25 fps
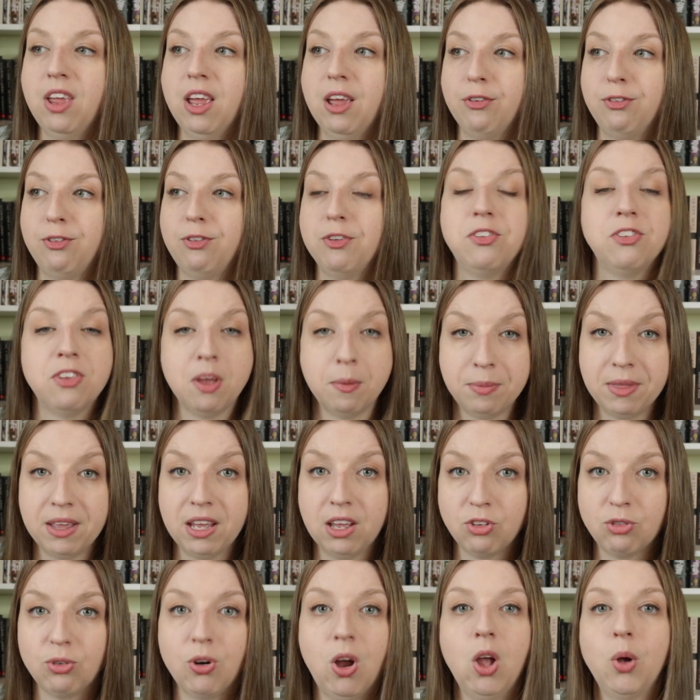if something
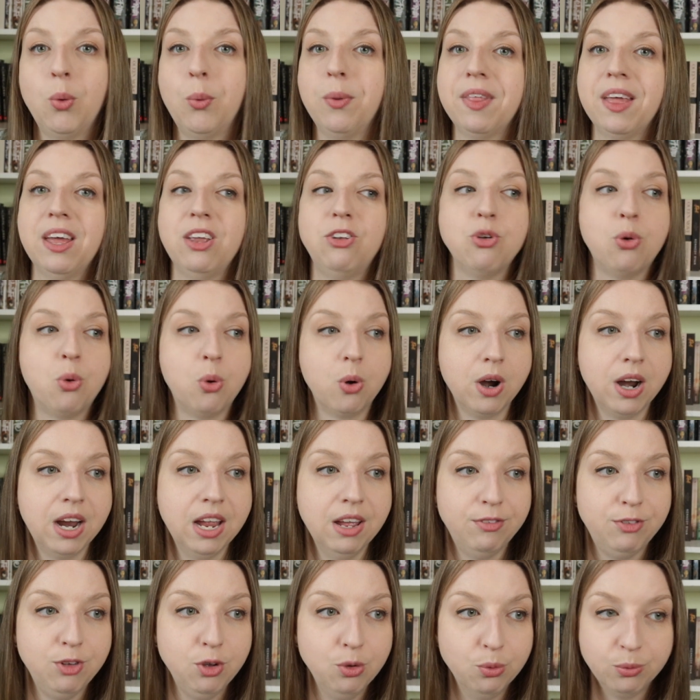is wrong with it or
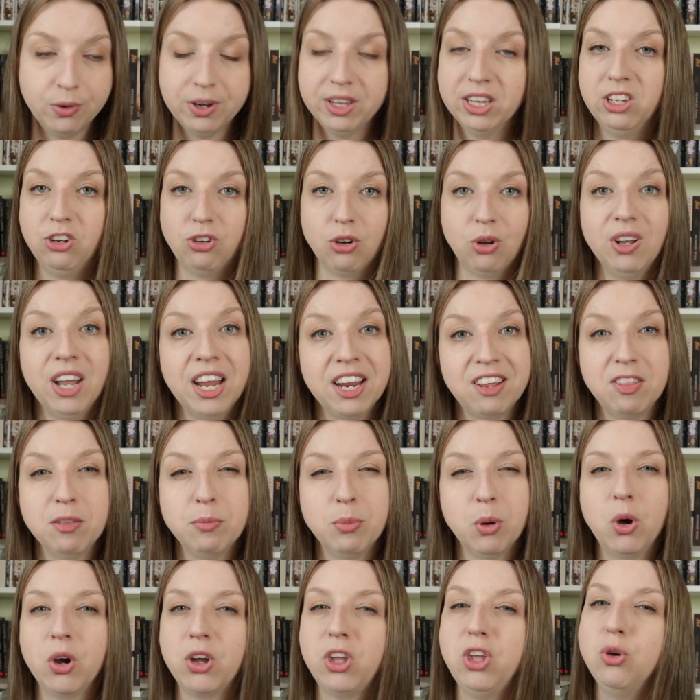if you really don't like the
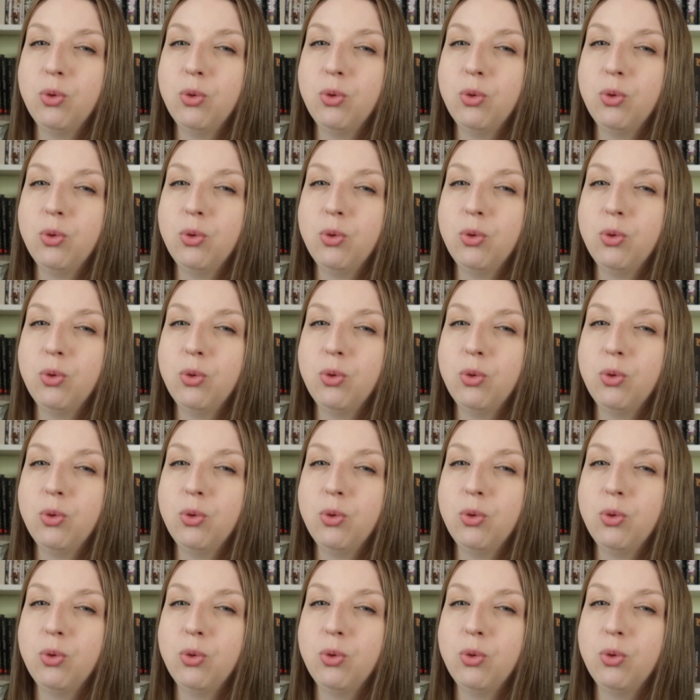book.